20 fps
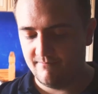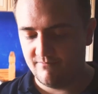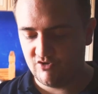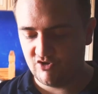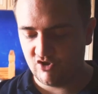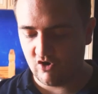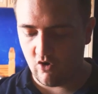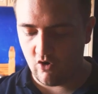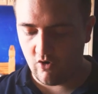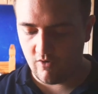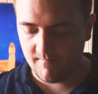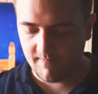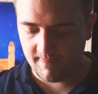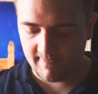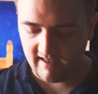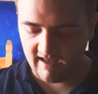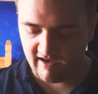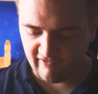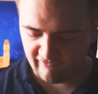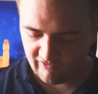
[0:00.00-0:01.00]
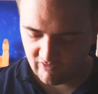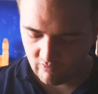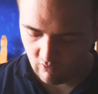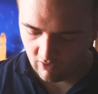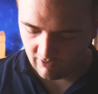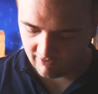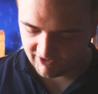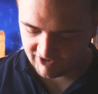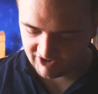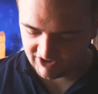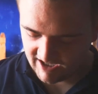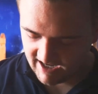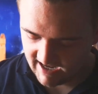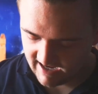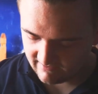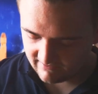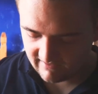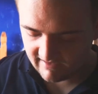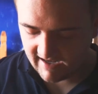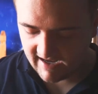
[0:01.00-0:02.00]
So if you want a
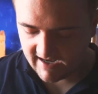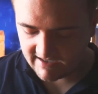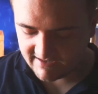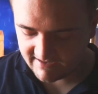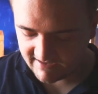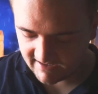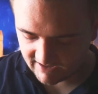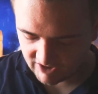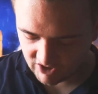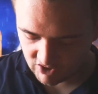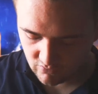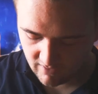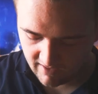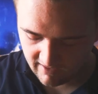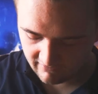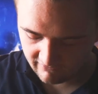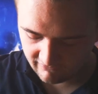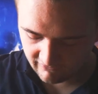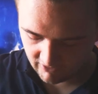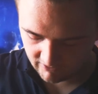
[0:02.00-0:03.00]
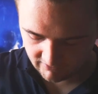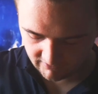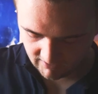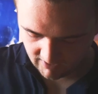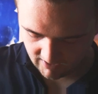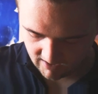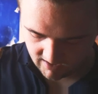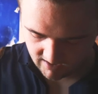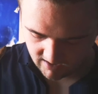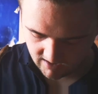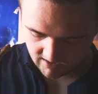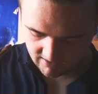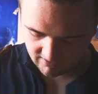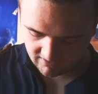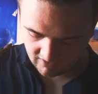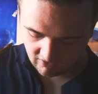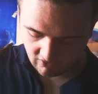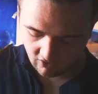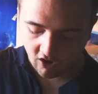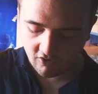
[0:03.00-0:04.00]
snake that gets 6 to 8 foot,
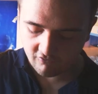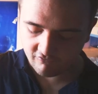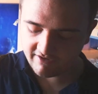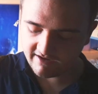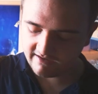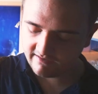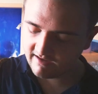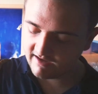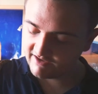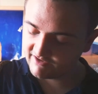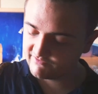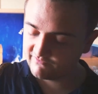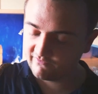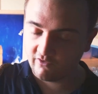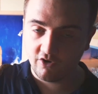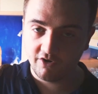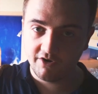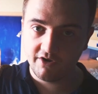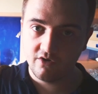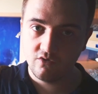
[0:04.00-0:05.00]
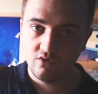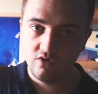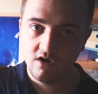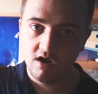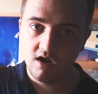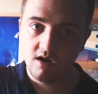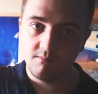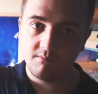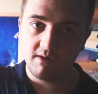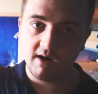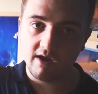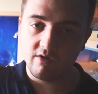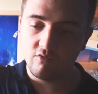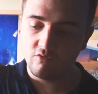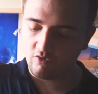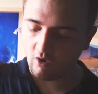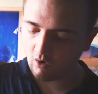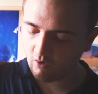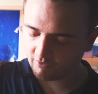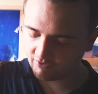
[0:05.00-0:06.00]
there are retics for you, but I
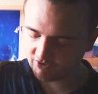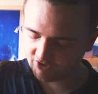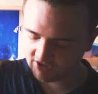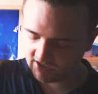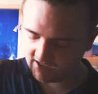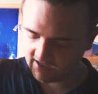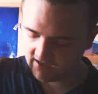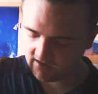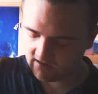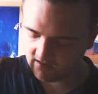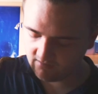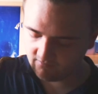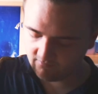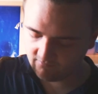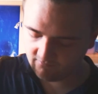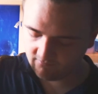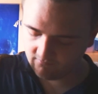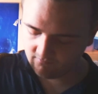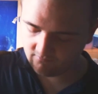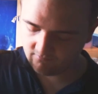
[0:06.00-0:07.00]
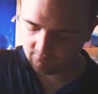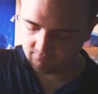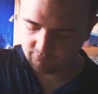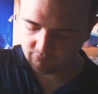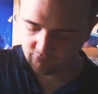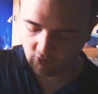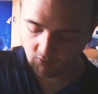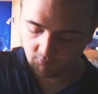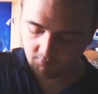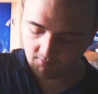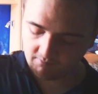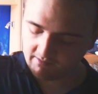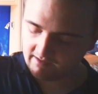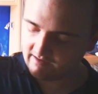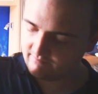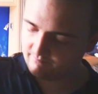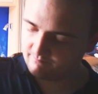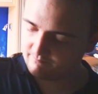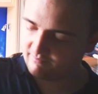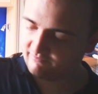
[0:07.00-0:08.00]
would honestly
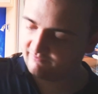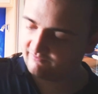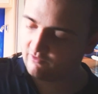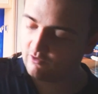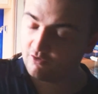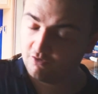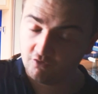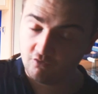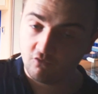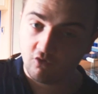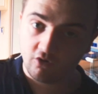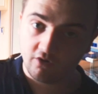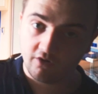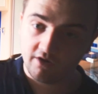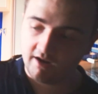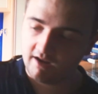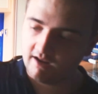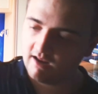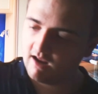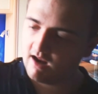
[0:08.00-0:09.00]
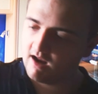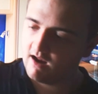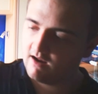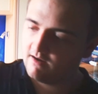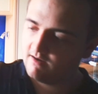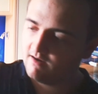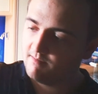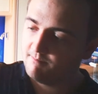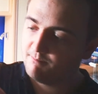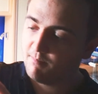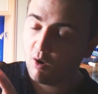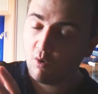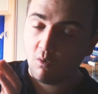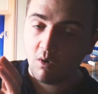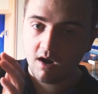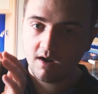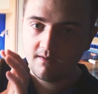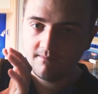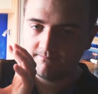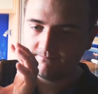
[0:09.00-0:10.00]
probably prefer you got a
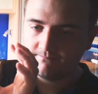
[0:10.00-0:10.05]
boa,